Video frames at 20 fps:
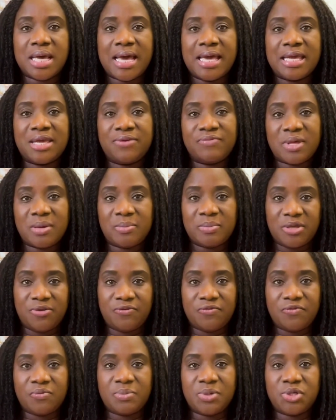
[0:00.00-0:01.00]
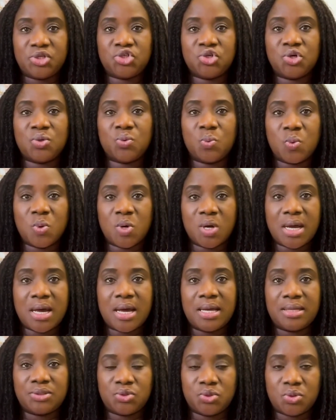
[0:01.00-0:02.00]
I give them the information, walk
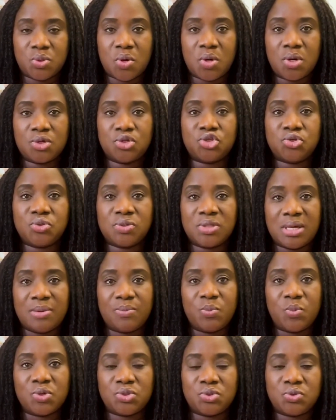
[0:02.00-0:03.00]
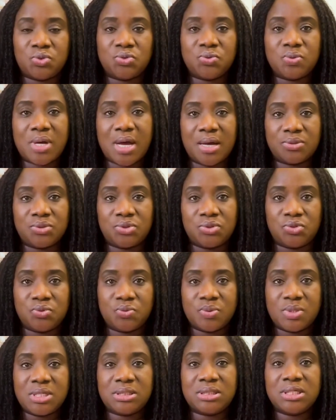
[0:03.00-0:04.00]
and talk, show them what to do, how to
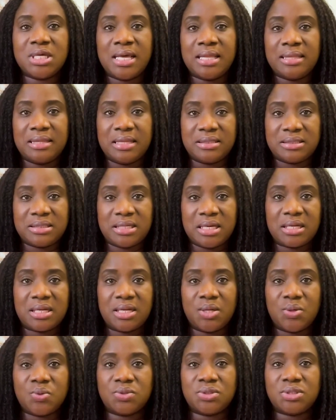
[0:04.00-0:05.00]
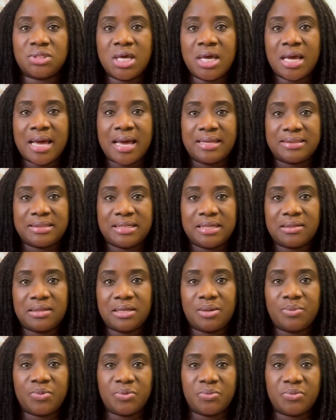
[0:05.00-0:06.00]
do it. They take notes. I tell
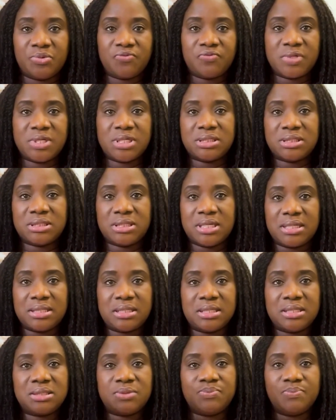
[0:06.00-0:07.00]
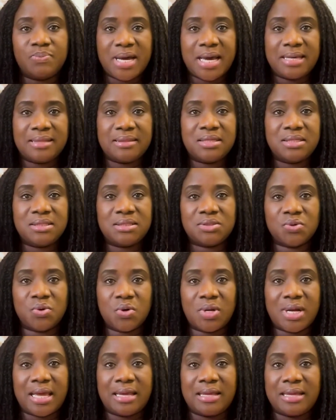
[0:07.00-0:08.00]
them, remove this, take this, buy this,
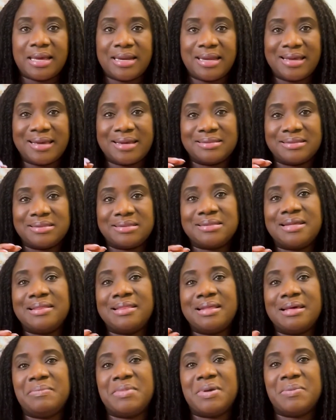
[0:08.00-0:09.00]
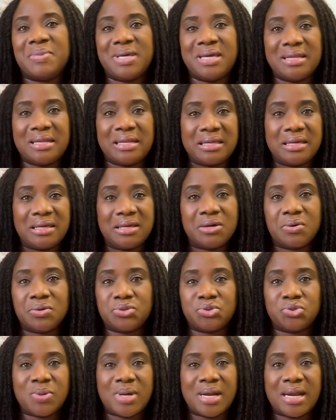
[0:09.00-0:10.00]
and I can send them maybe a link
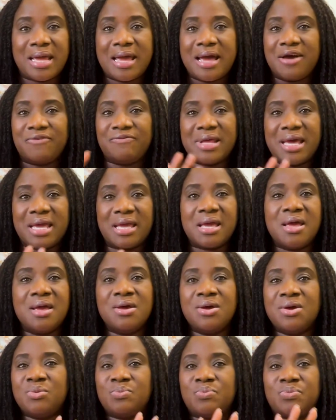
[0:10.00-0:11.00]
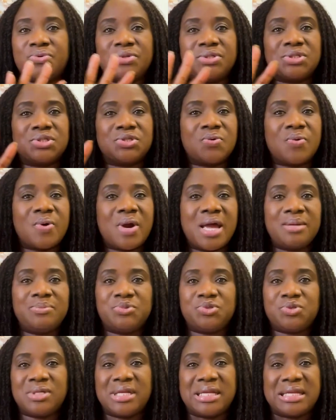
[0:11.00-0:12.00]
or two. And I have like
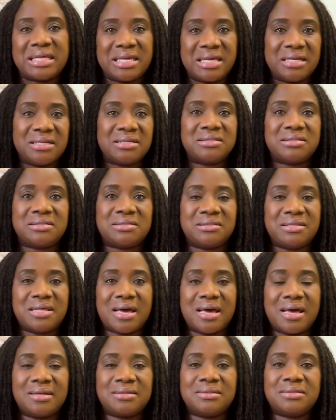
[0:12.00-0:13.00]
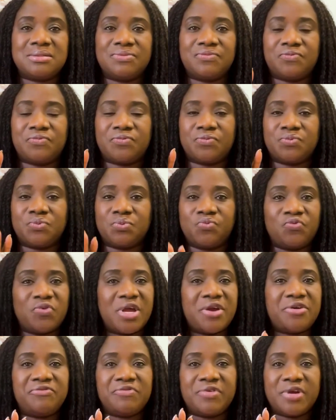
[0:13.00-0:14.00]
prescribed links that
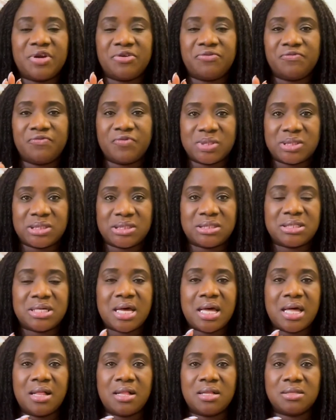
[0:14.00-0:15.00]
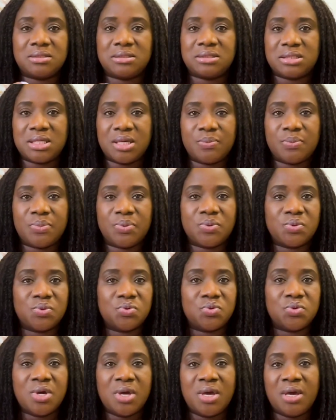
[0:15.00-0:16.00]
very, very versatile,
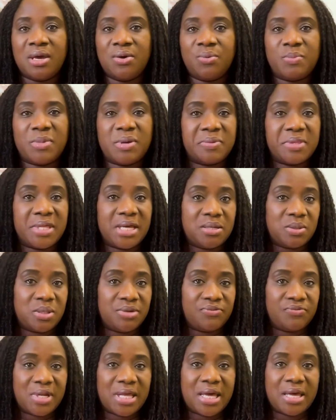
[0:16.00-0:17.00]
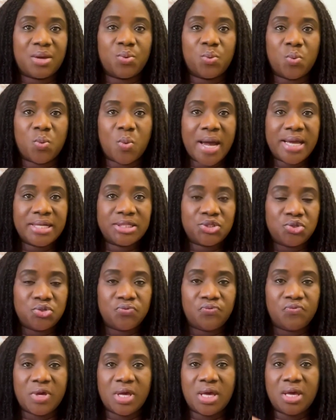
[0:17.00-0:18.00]
simple. Maybe they're looking for like white
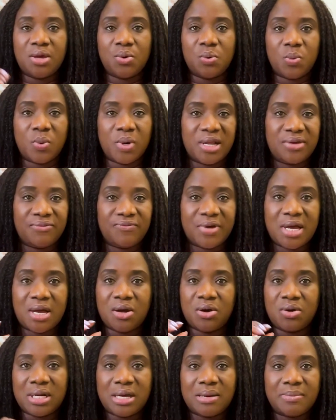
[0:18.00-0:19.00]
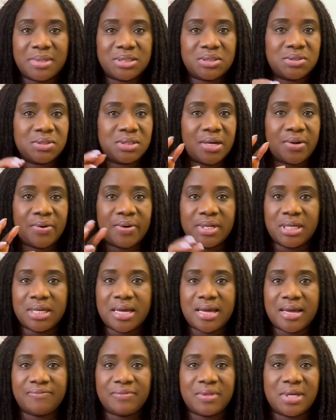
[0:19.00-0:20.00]
duvet or whatever. On Amazon, I already
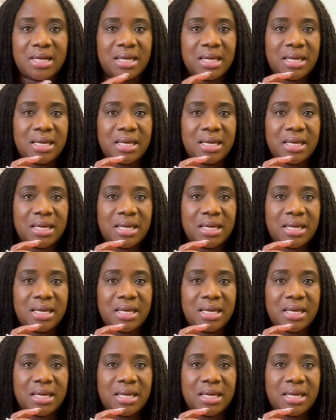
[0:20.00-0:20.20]
have that.